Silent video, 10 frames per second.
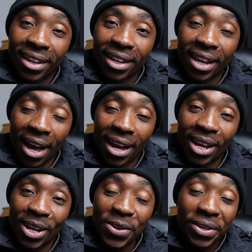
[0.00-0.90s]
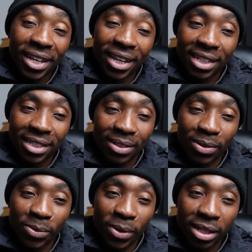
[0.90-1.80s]
Yeah, looking at
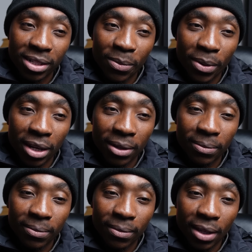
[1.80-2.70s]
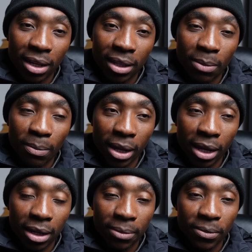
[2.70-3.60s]
what is happening, the
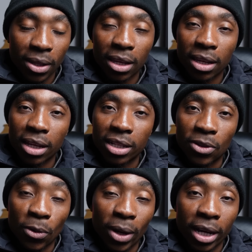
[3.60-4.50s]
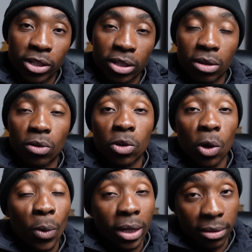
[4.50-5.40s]
player is known as
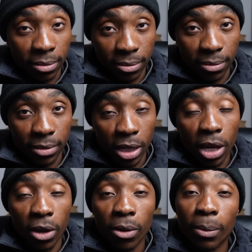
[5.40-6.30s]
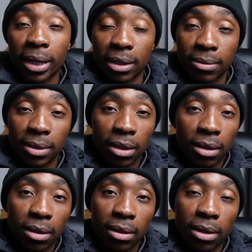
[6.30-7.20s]
Rowan Human.
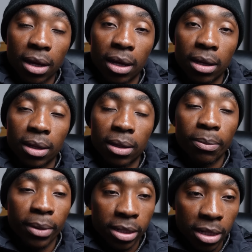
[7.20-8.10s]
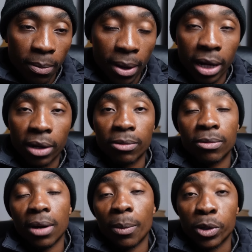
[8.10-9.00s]
He plays
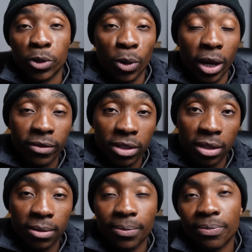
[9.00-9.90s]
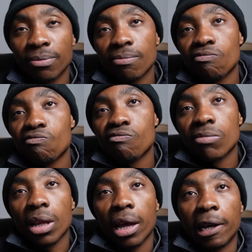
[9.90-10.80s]
lapana Mazulu FC,
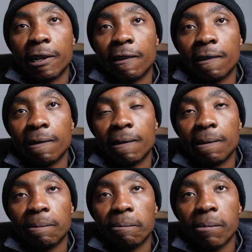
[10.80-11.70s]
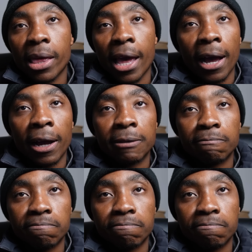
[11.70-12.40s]
and yeah,